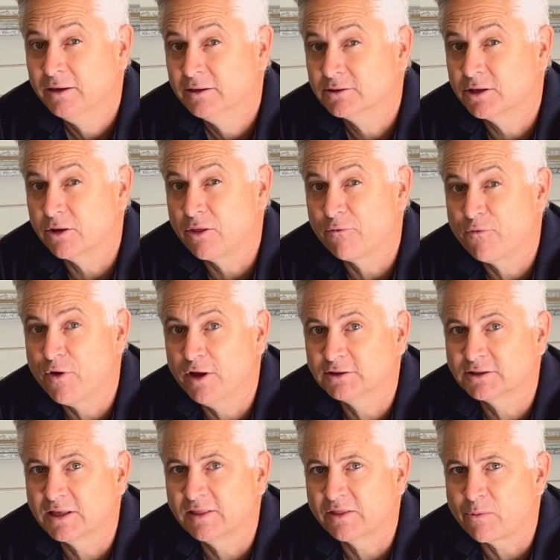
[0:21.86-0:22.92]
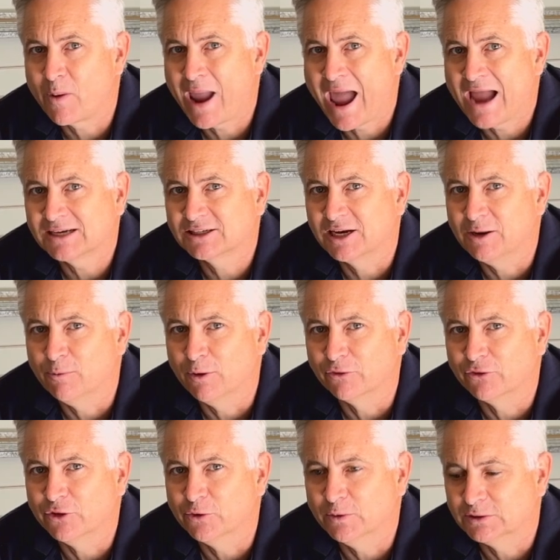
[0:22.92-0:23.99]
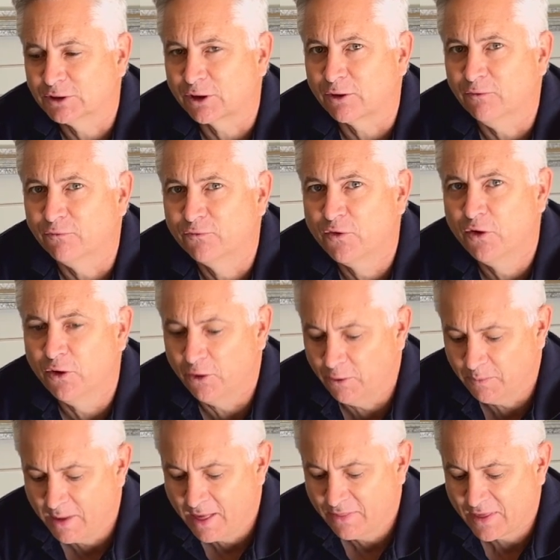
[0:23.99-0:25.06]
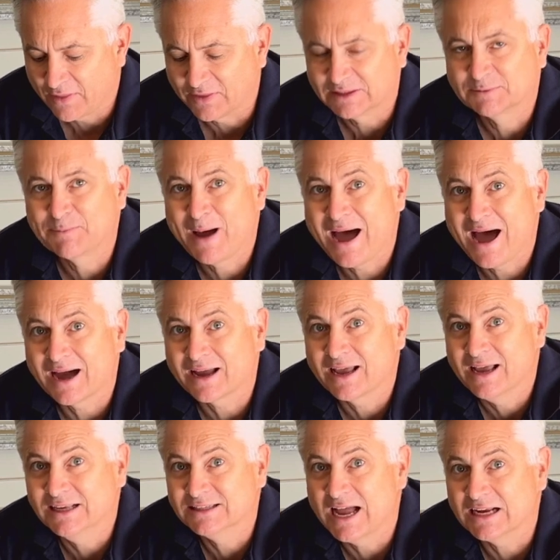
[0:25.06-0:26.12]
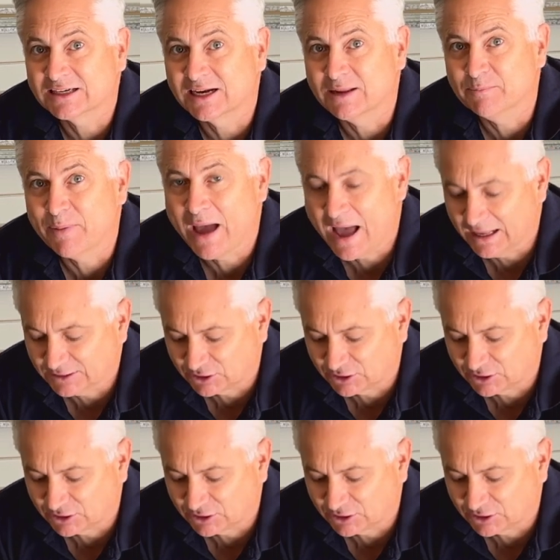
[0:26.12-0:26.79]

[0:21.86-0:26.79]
So the first thing that we actually want to do is to confirm that the spark is actually bad.